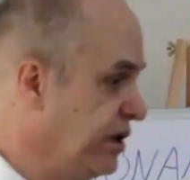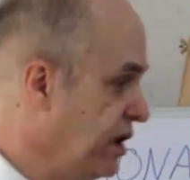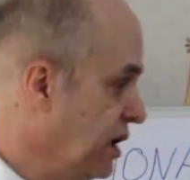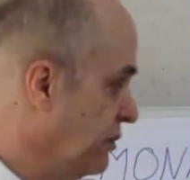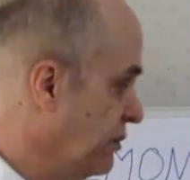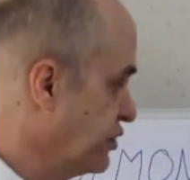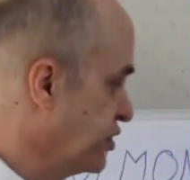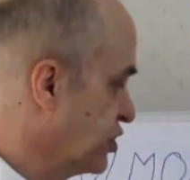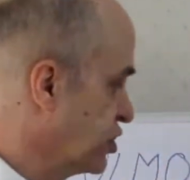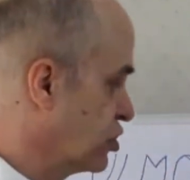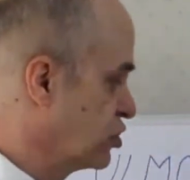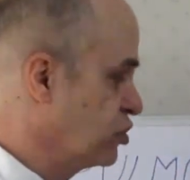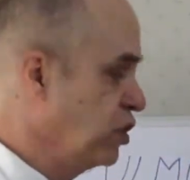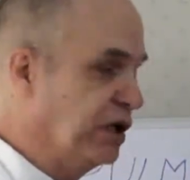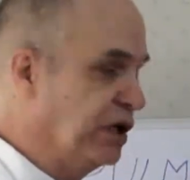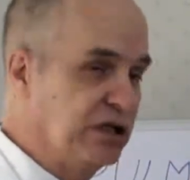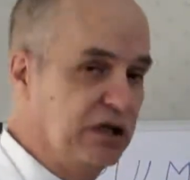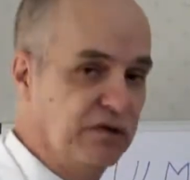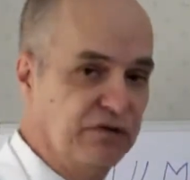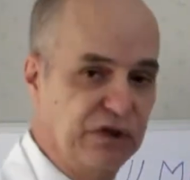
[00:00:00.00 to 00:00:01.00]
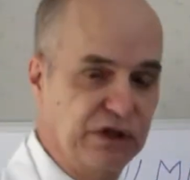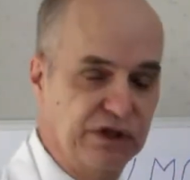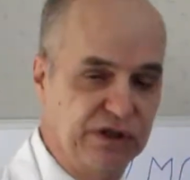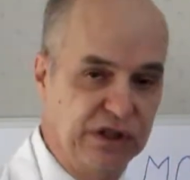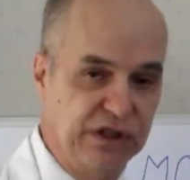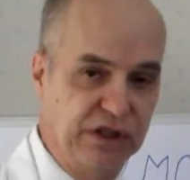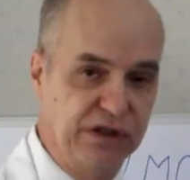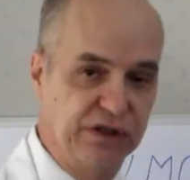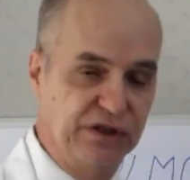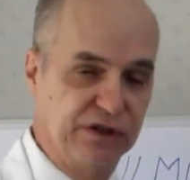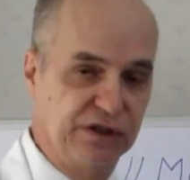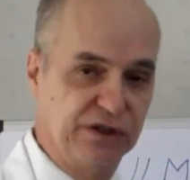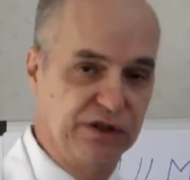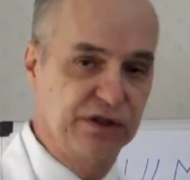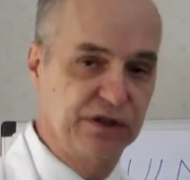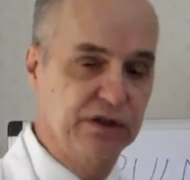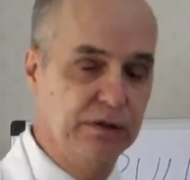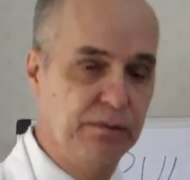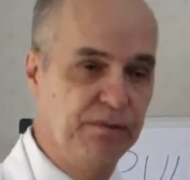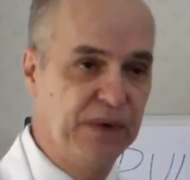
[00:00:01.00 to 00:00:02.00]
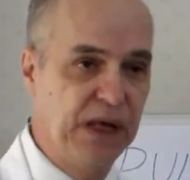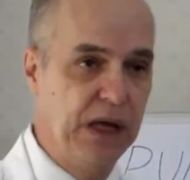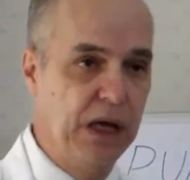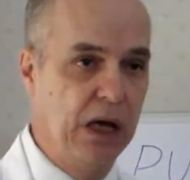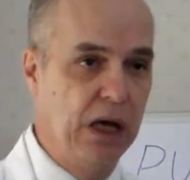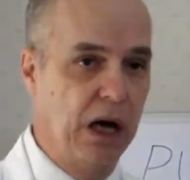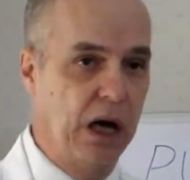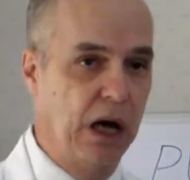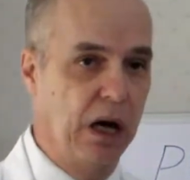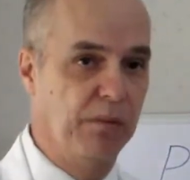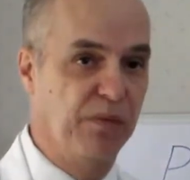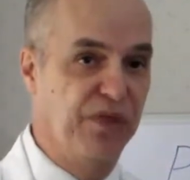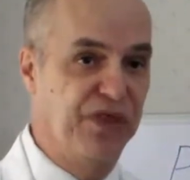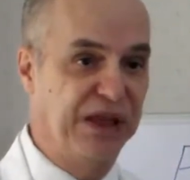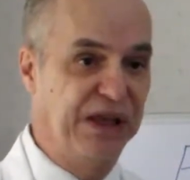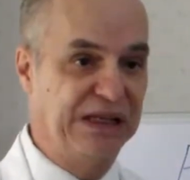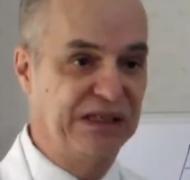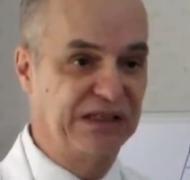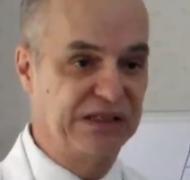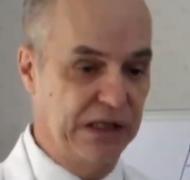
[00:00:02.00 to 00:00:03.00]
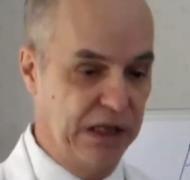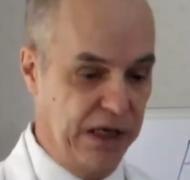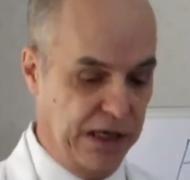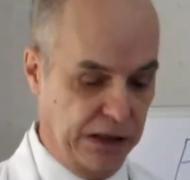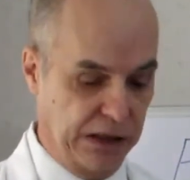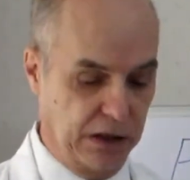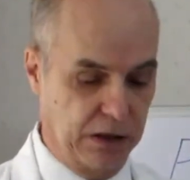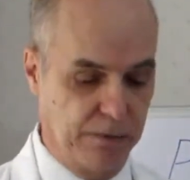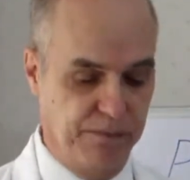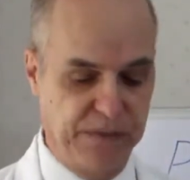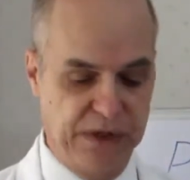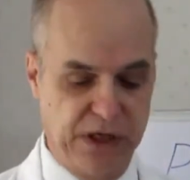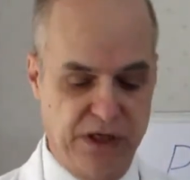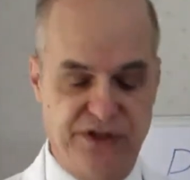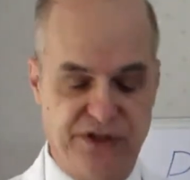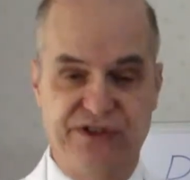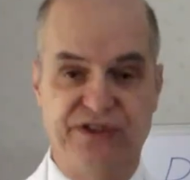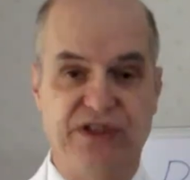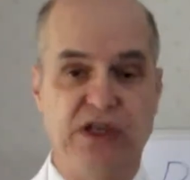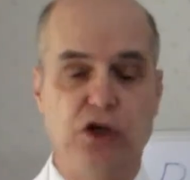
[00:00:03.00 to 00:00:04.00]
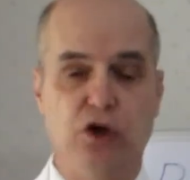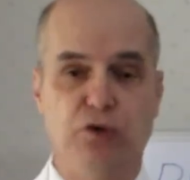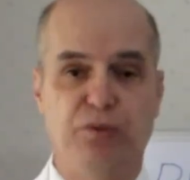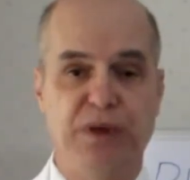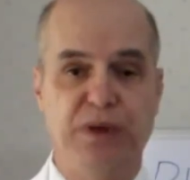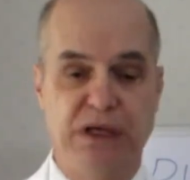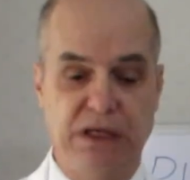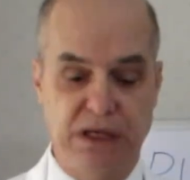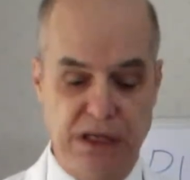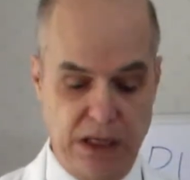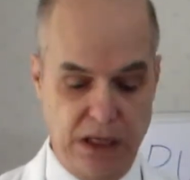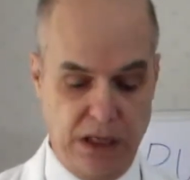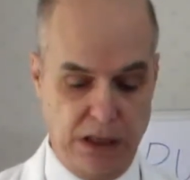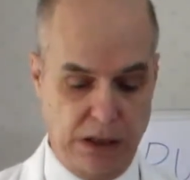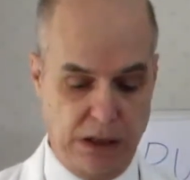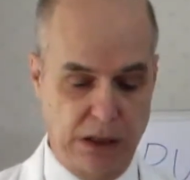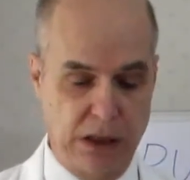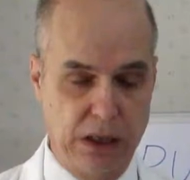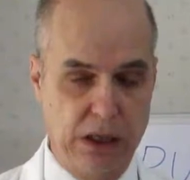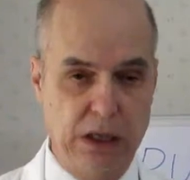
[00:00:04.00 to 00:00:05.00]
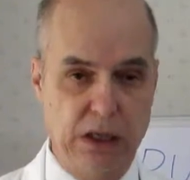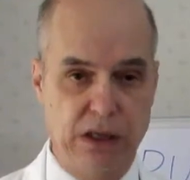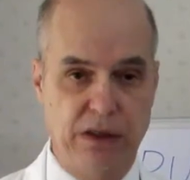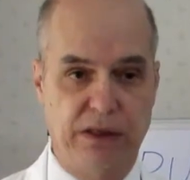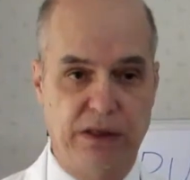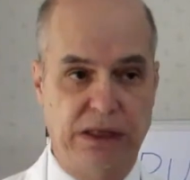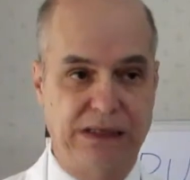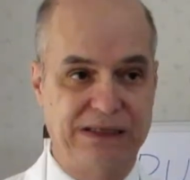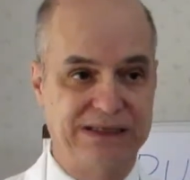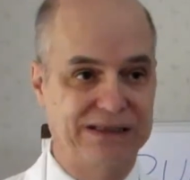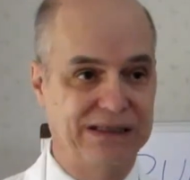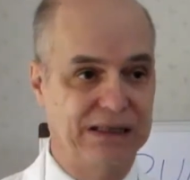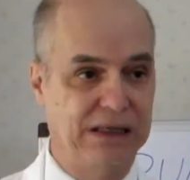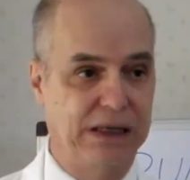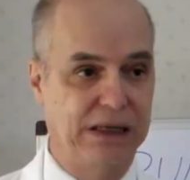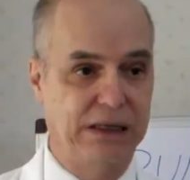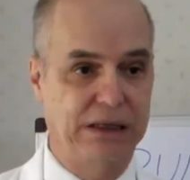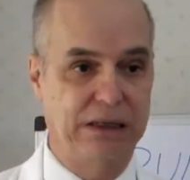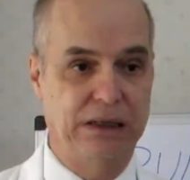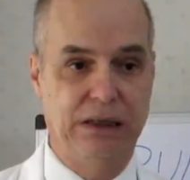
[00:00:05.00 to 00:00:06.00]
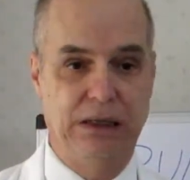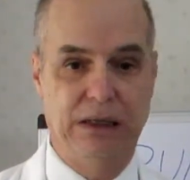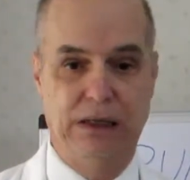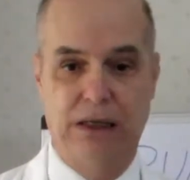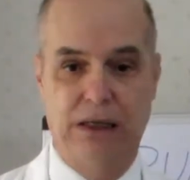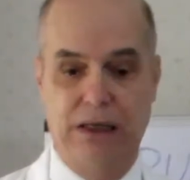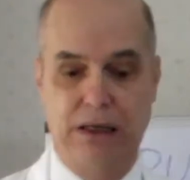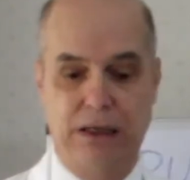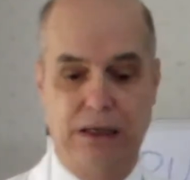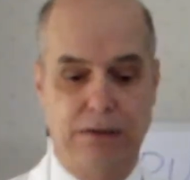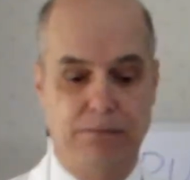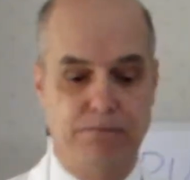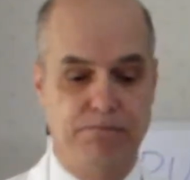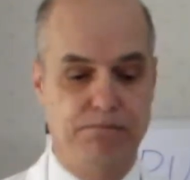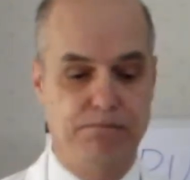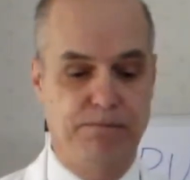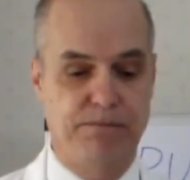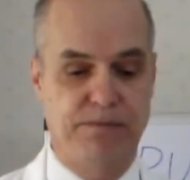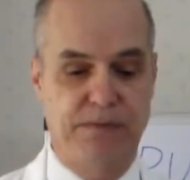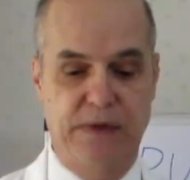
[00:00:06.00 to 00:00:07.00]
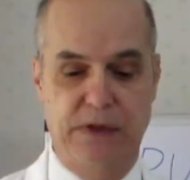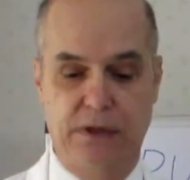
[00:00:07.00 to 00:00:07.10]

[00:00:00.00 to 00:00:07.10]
The obstructive diseases, things like COPD, things like COPD,